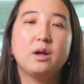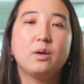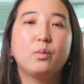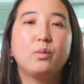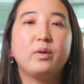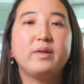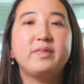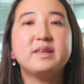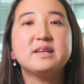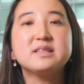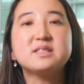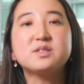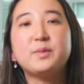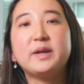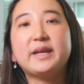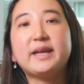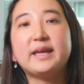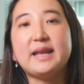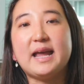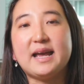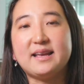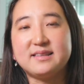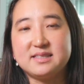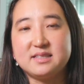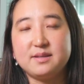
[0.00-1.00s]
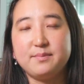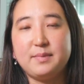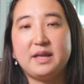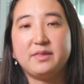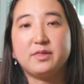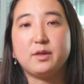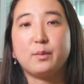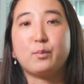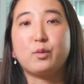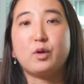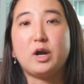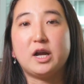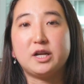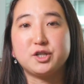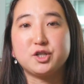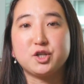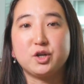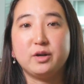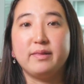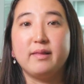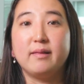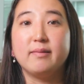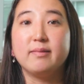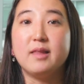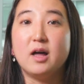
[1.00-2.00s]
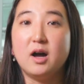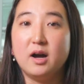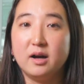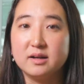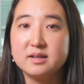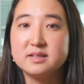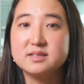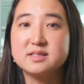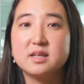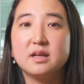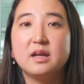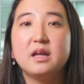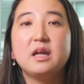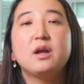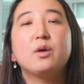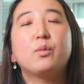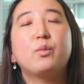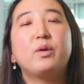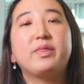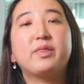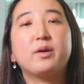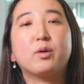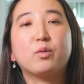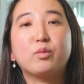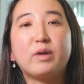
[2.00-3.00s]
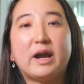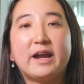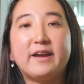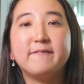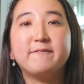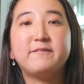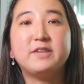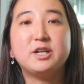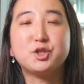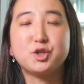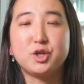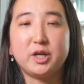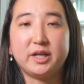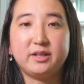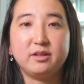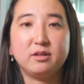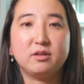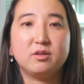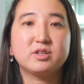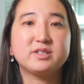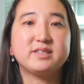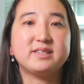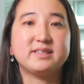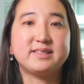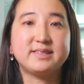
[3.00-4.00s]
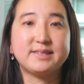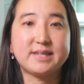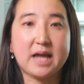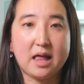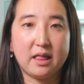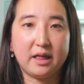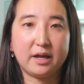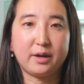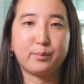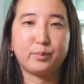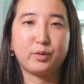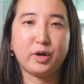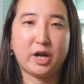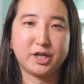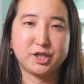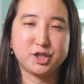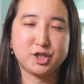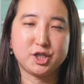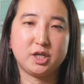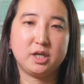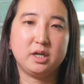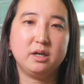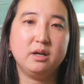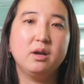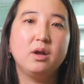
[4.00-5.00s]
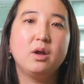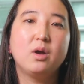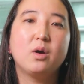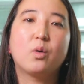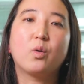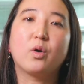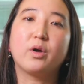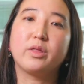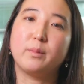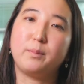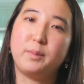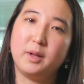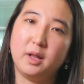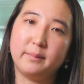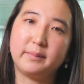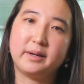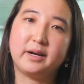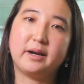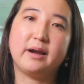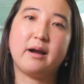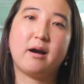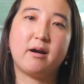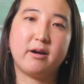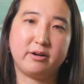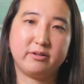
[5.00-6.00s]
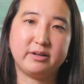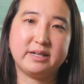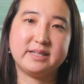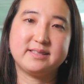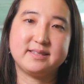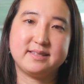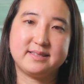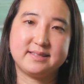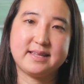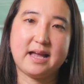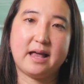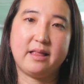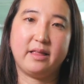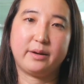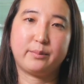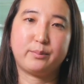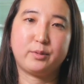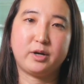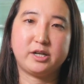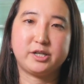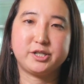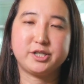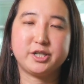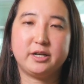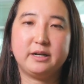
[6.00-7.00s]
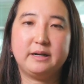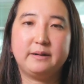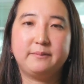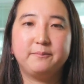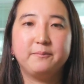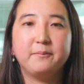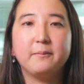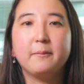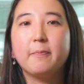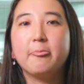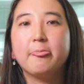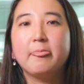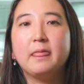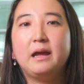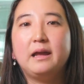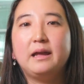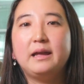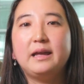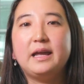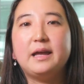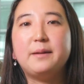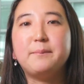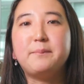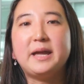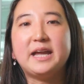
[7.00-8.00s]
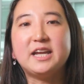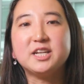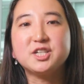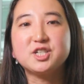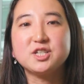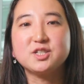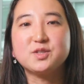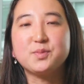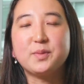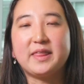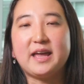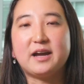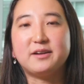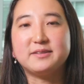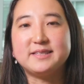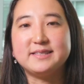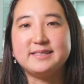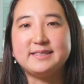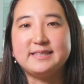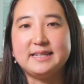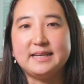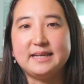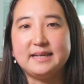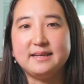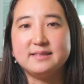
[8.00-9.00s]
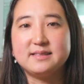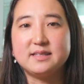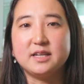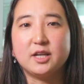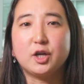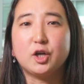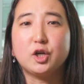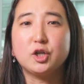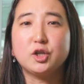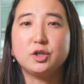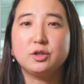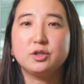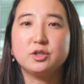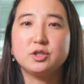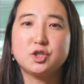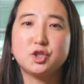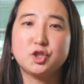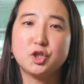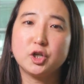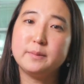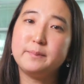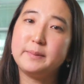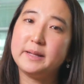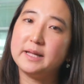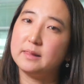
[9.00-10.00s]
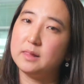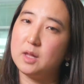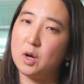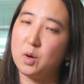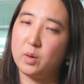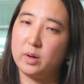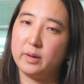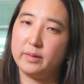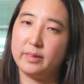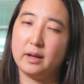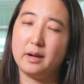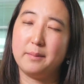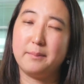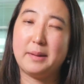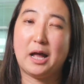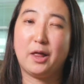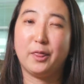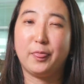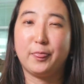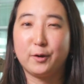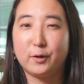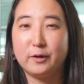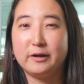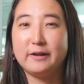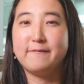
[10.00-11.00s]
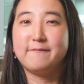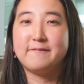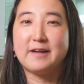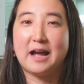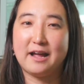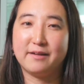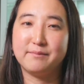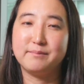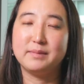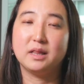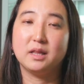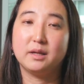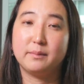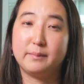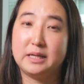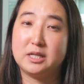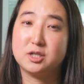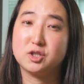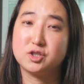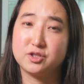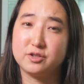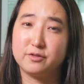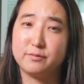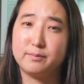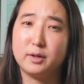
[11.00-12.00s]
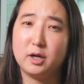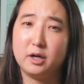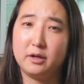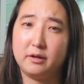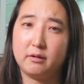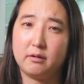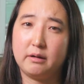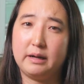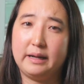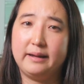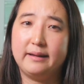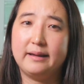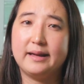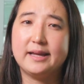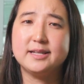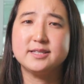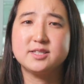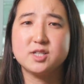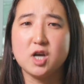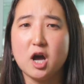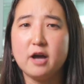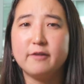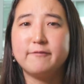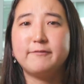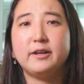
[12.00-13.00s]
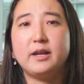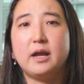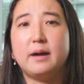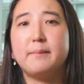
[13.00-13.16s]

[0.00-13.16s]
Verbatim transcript: With this, we can estimate the pressure in the lungs with the right ventricular systolic pressure or the pulmonary artery systolic pressure. In patients without disease, it should be lower than about 35 millimeters of mercury and is often